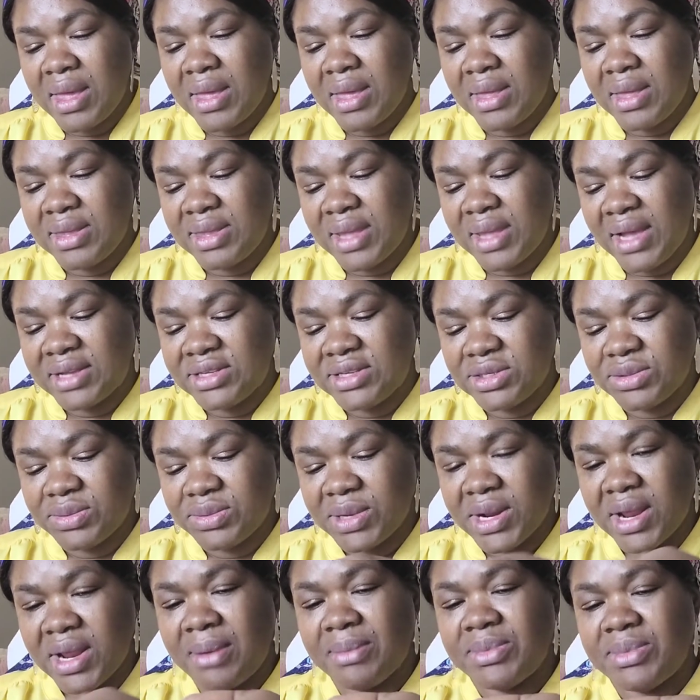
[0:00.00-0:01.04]
that's what
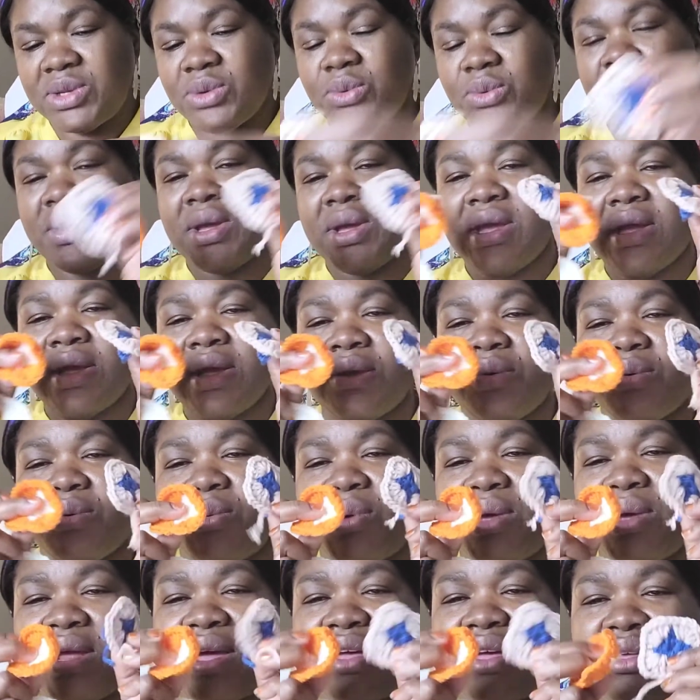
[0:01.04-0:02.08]
I'm doing
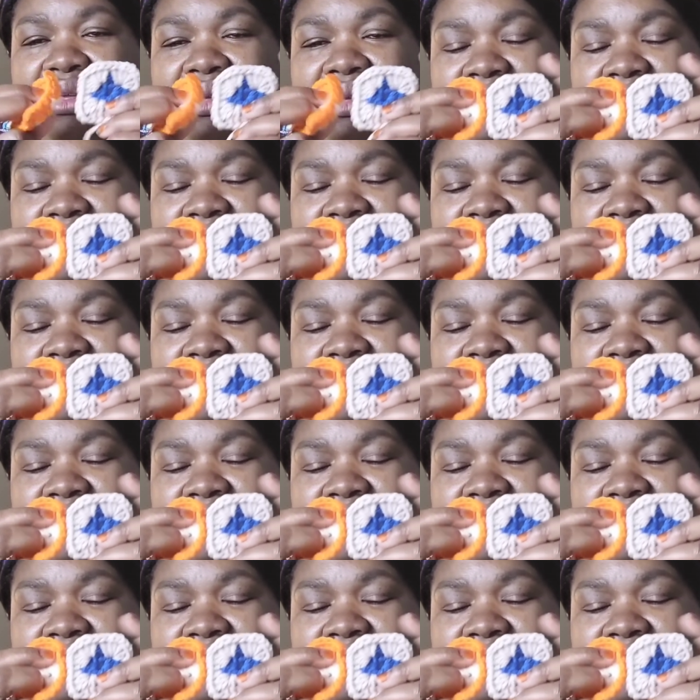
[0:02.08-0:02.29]
when I,